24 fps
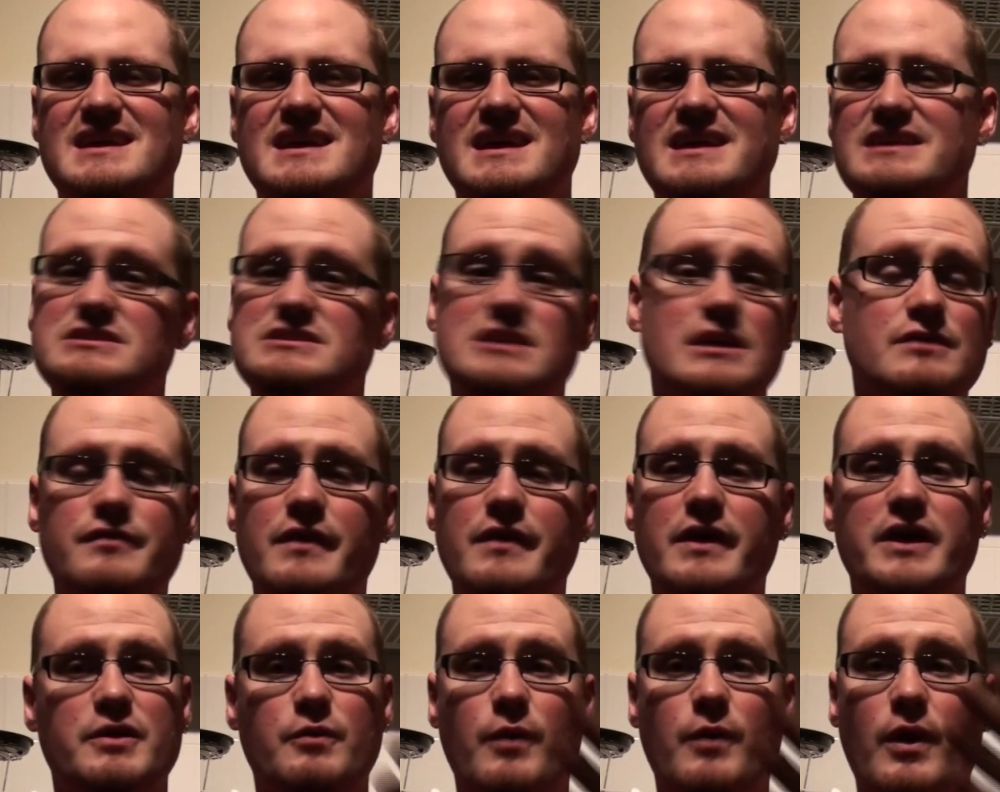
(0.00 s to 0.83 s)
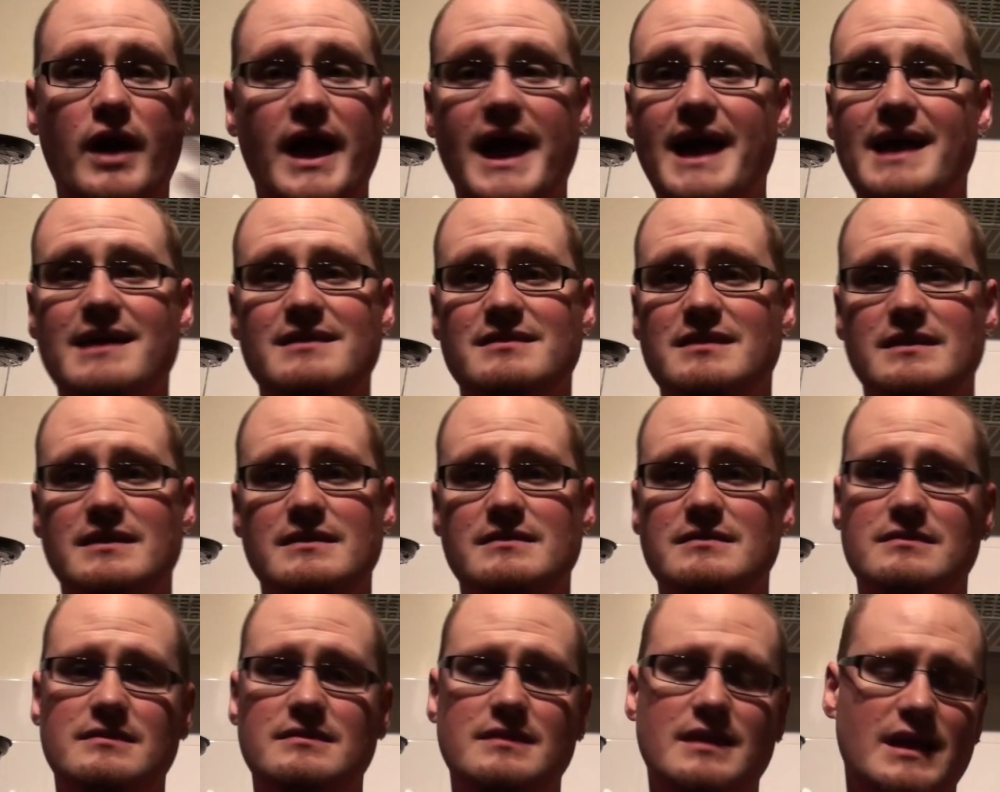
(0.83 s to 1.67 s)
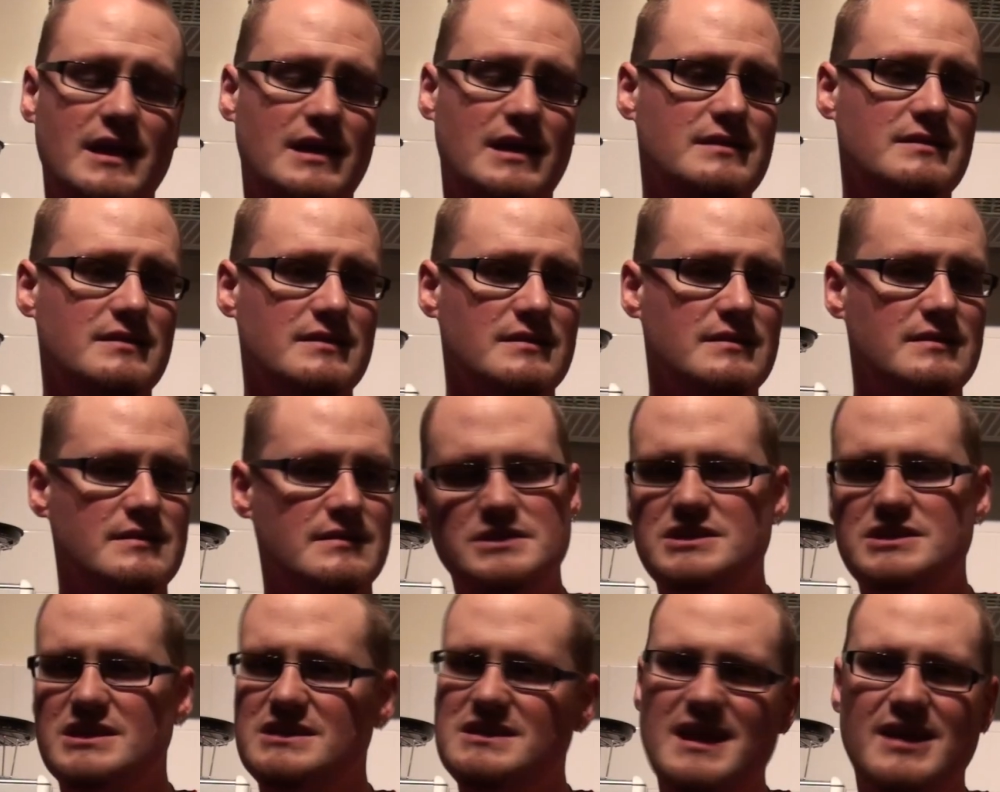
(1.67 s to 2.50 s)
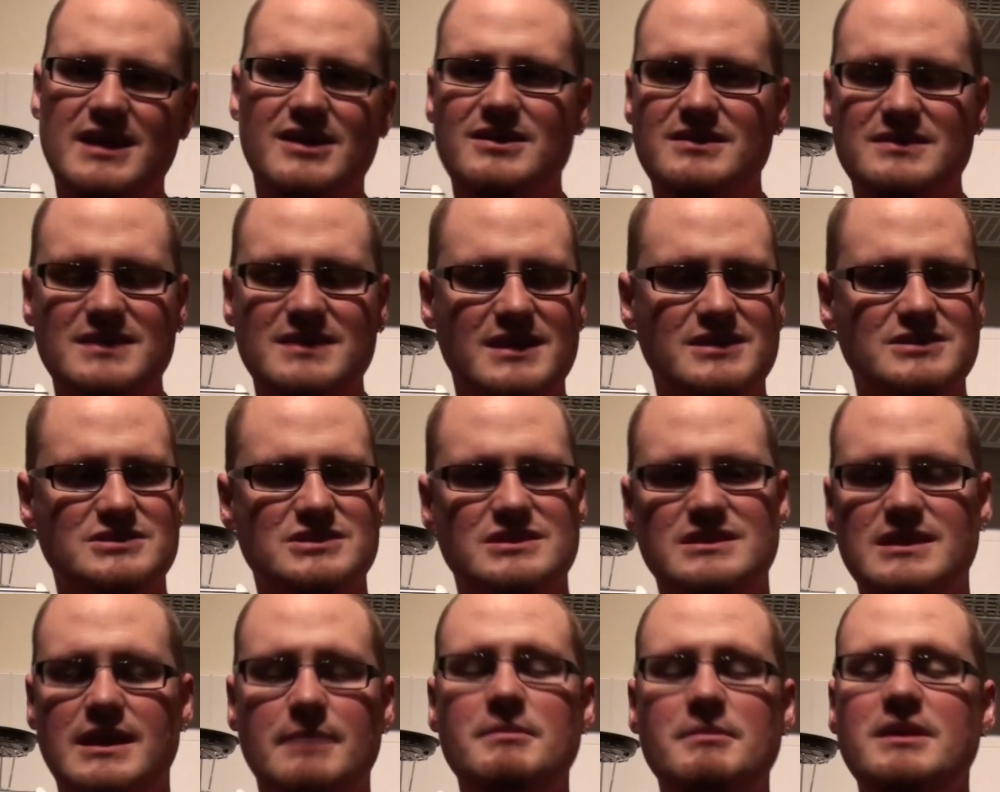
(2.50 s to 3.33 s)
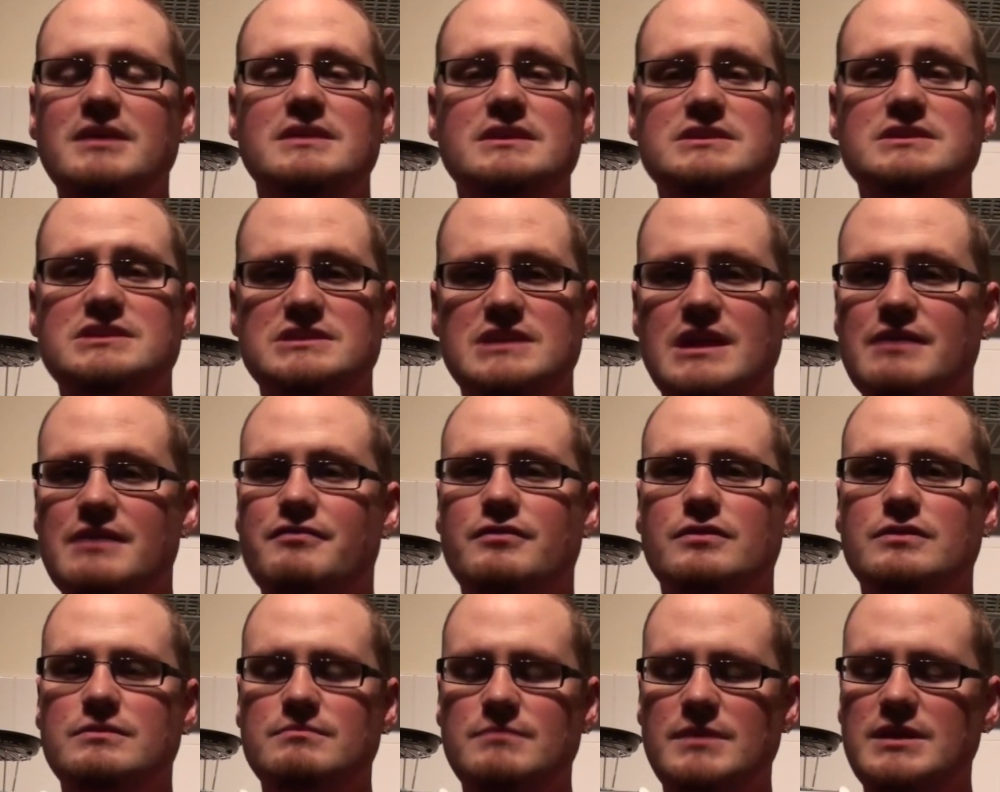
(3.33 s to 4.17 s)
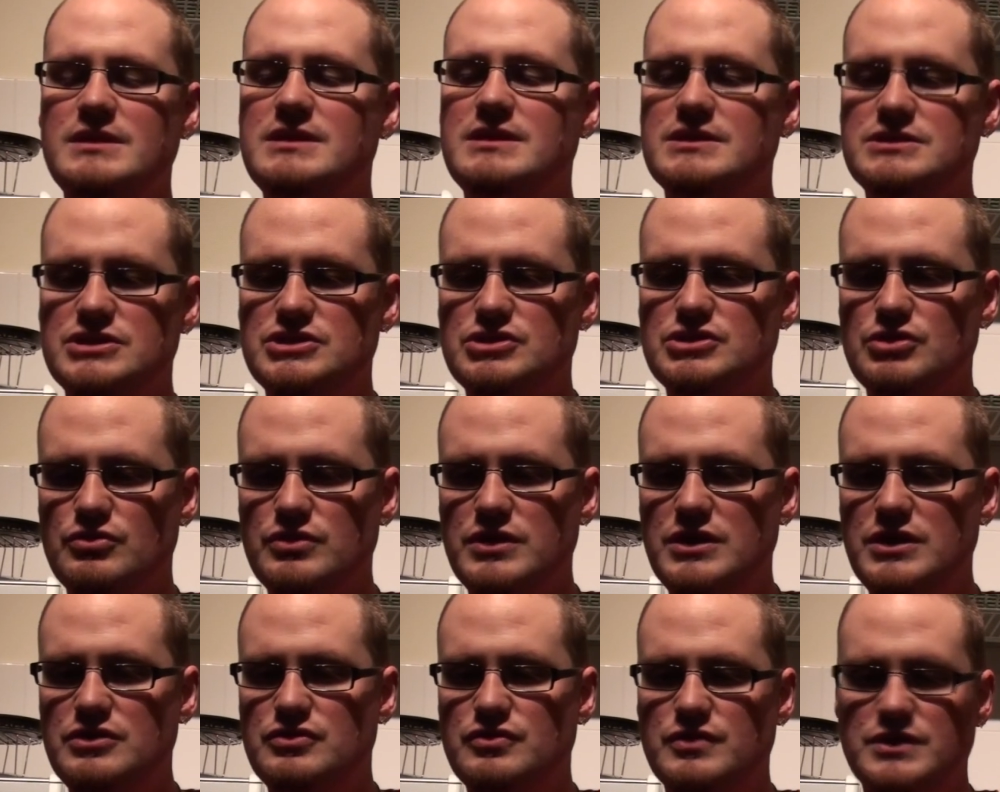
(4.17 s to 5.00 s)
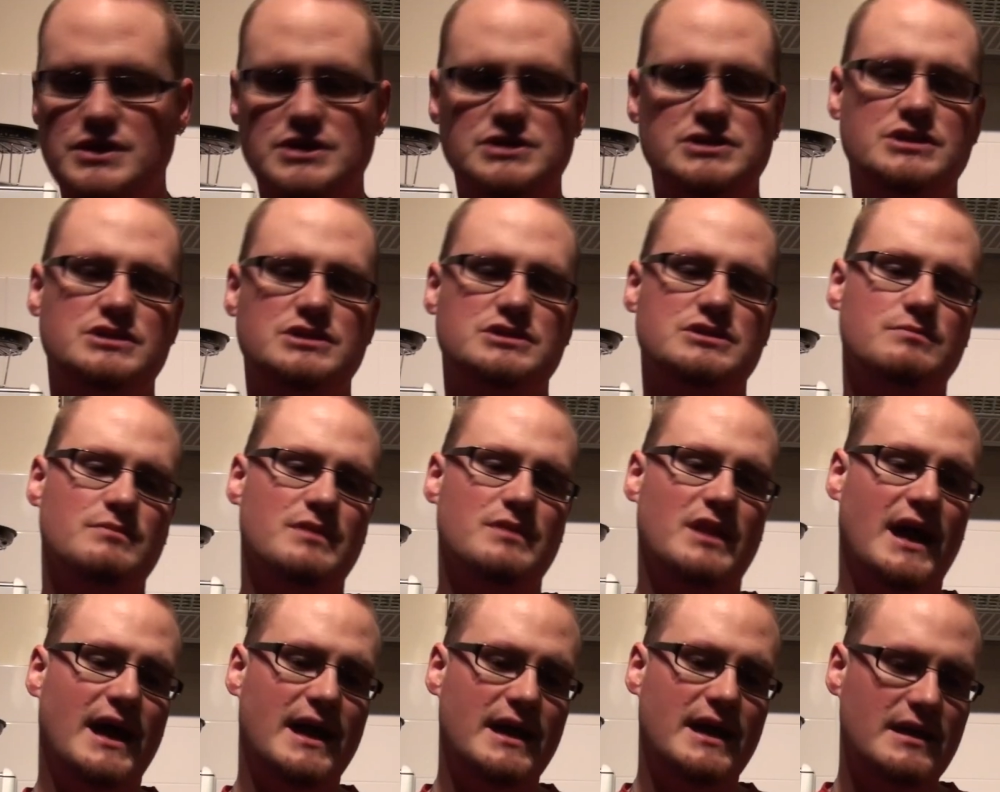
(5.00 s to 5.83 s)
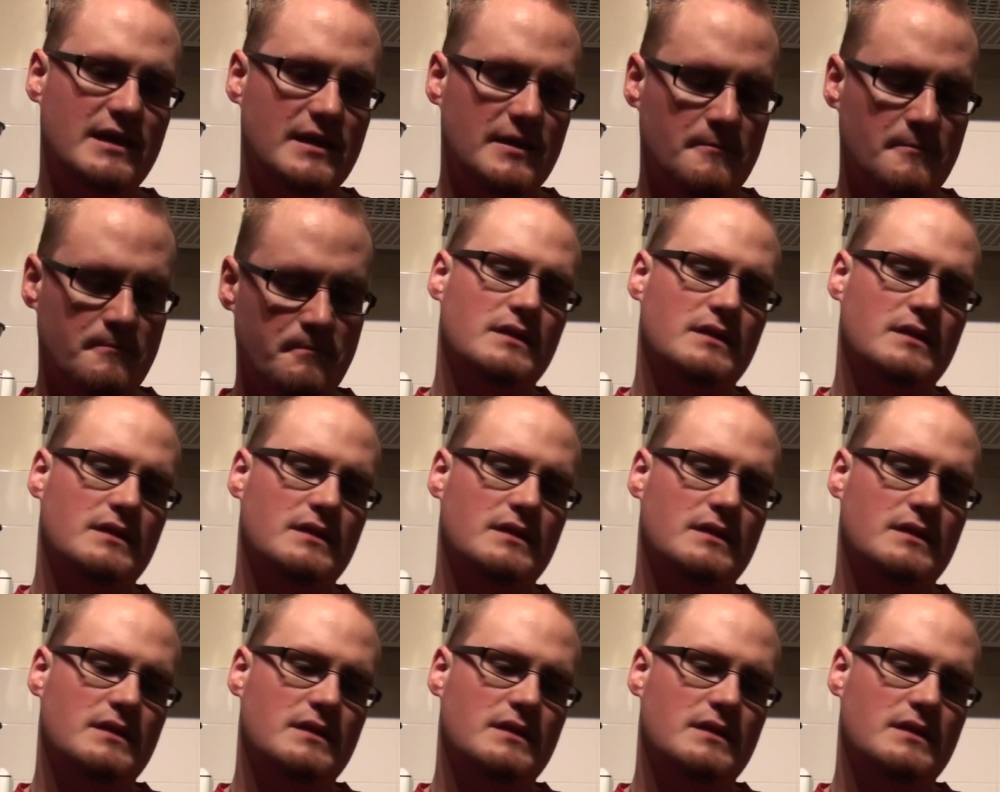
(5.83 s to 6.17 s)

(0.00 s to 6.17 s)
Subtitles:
It's not very well acted, and you see there's, I mean, this is only criticism, like